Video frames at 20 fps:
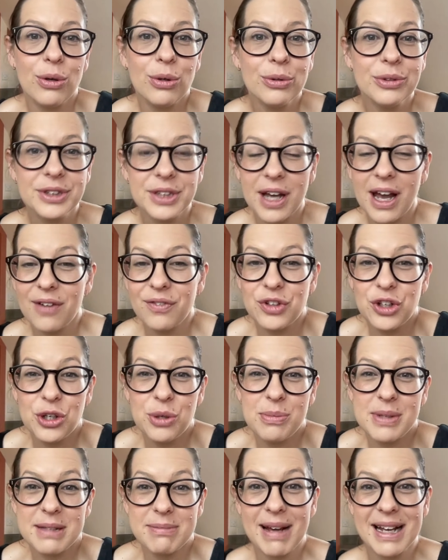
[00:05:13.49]
also have
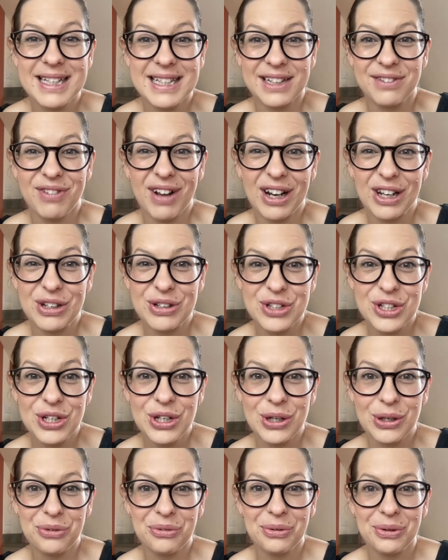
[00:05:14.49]
numismatic value
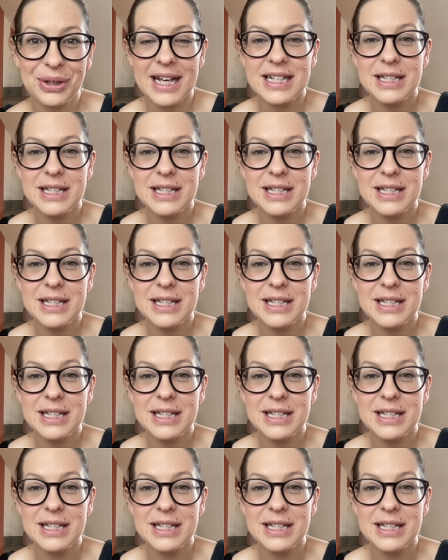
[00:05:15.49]
too.